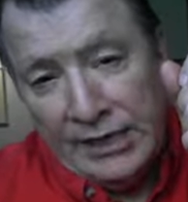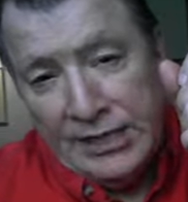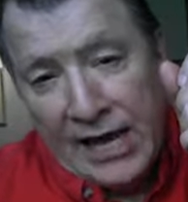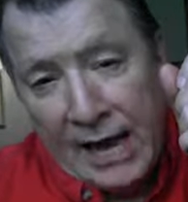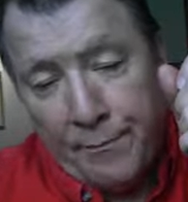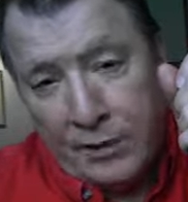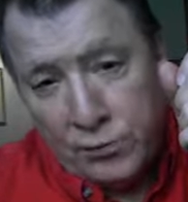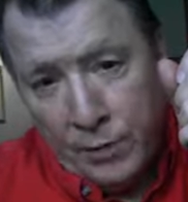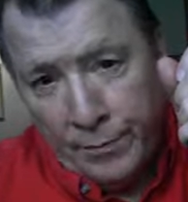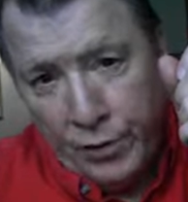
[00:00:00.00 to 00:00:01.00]
tap
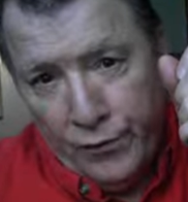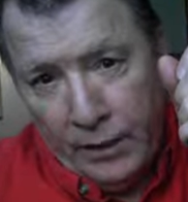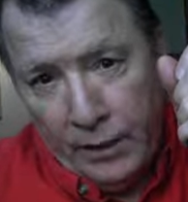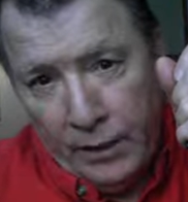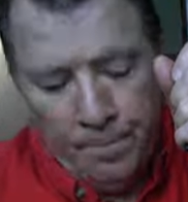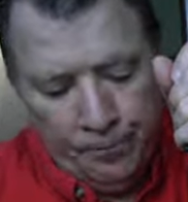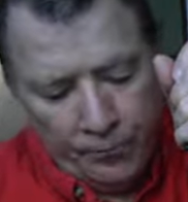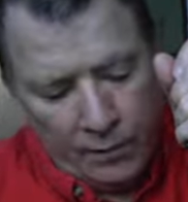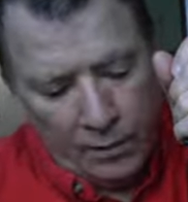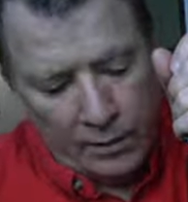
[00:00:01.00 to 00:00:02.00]
is removing.
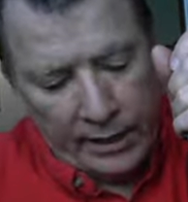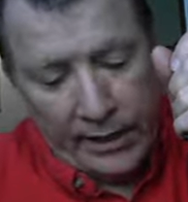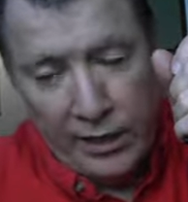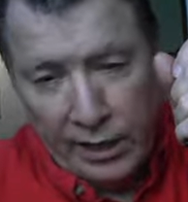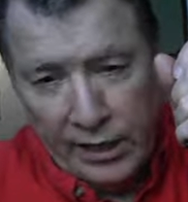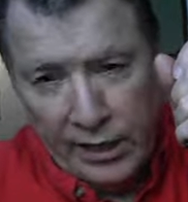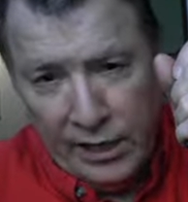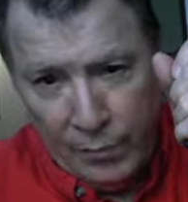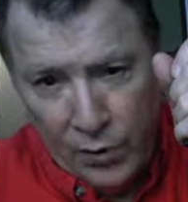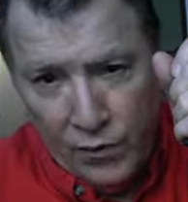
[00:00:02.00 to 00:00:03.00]
Okay, you need
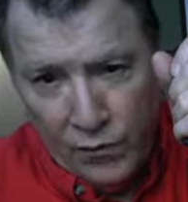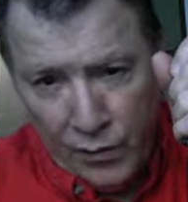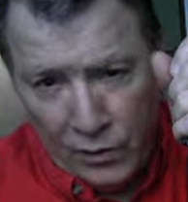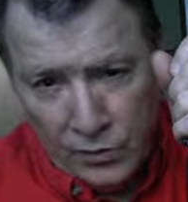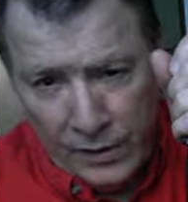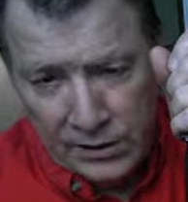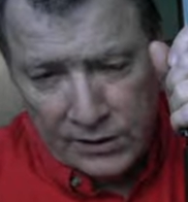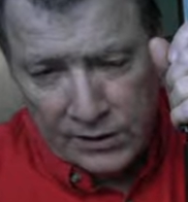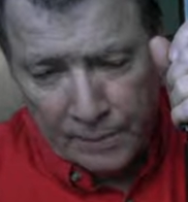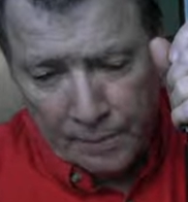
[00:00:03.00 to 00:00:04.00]
to remove those
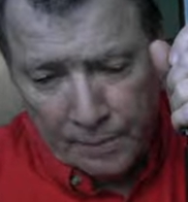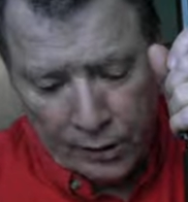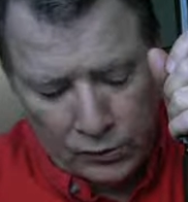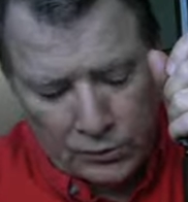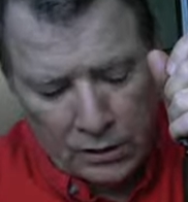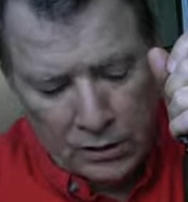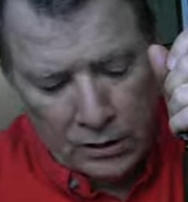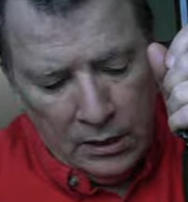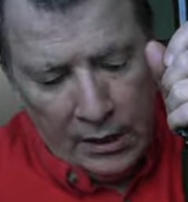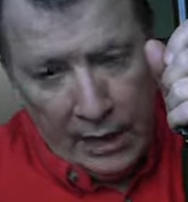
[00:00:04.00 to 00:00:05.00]
pieces of metals
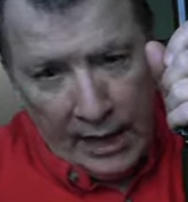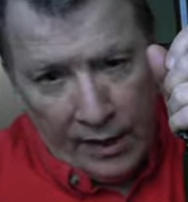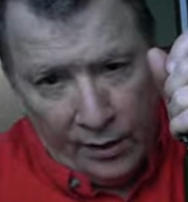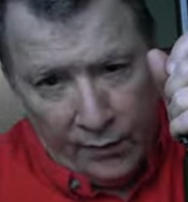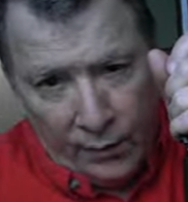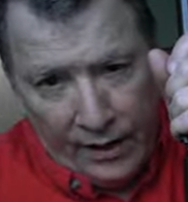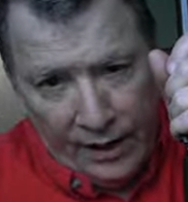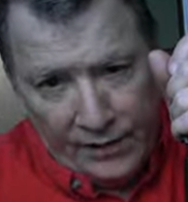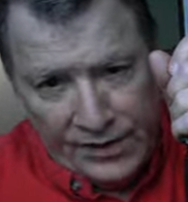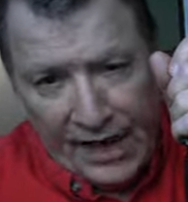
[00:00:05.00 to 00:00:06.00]
out of the way
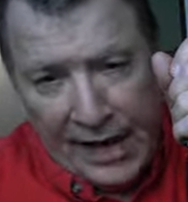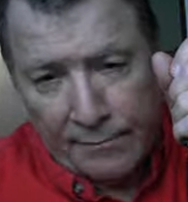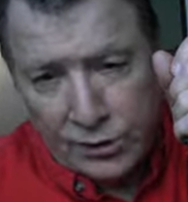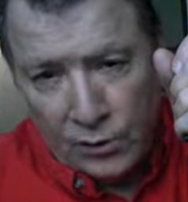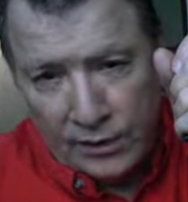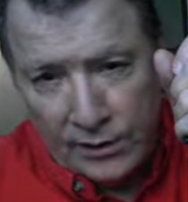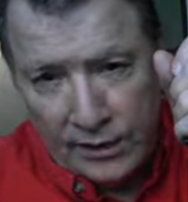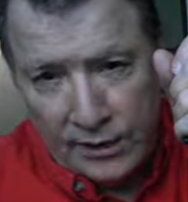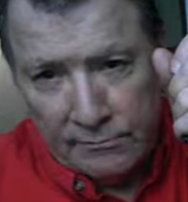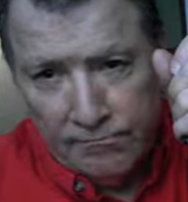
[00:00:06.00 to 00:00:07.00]
of the tap so it
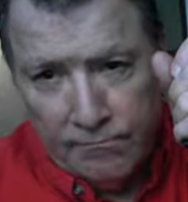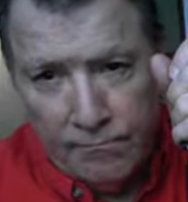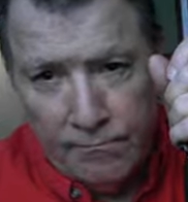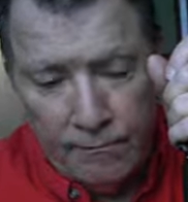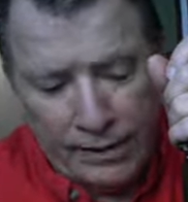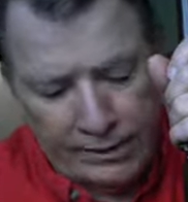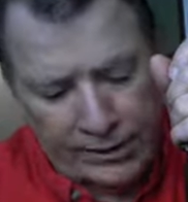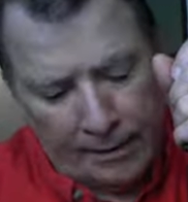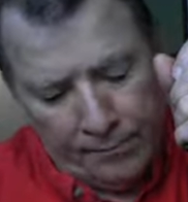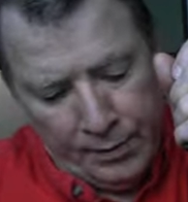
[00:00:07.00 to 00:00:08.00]
doesn't mess
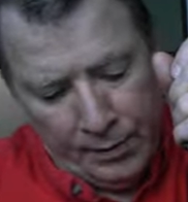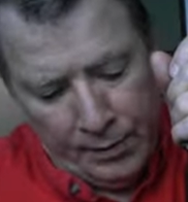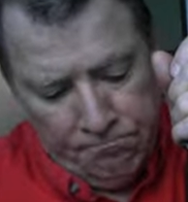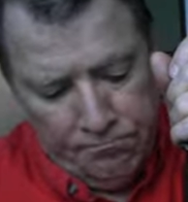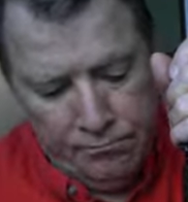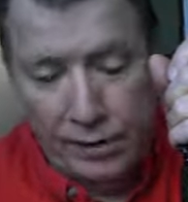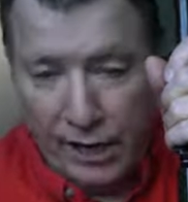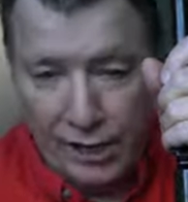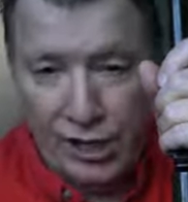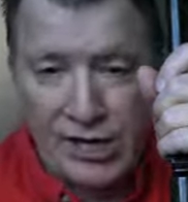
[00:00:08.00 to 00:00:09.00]
it up.
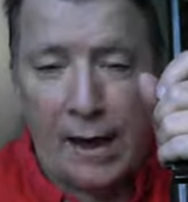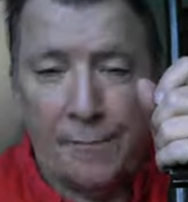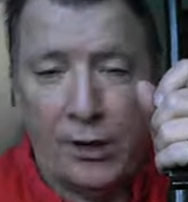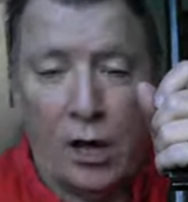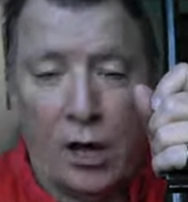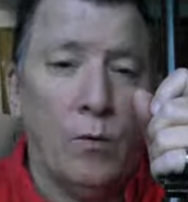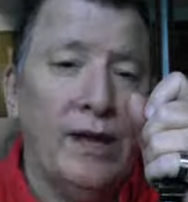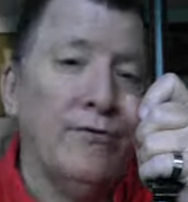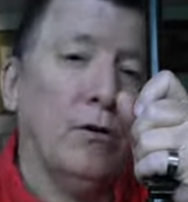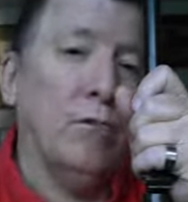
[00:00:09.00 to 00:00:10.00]
And you tap it all the
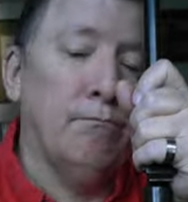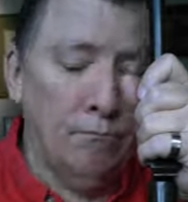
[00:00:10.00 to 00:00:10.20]
way through,